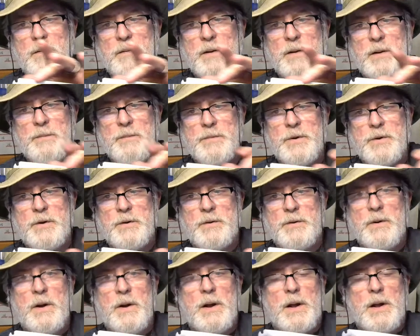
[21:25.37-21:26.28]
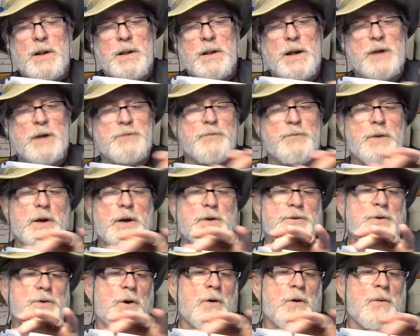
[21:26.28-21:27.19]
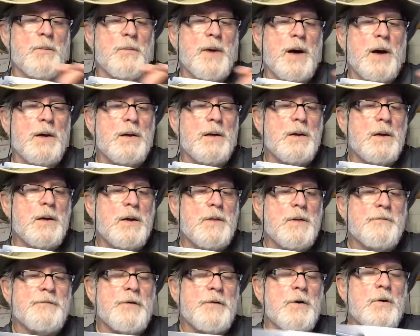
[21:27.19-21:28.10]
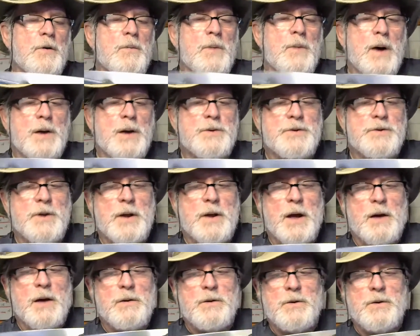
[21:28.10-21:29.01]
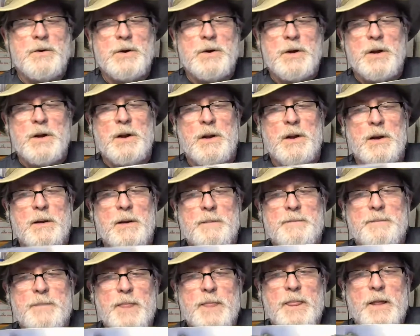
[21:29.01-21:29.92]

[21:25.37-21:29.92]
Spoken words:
right up in here. Last week I was talking about ferro rods and how you can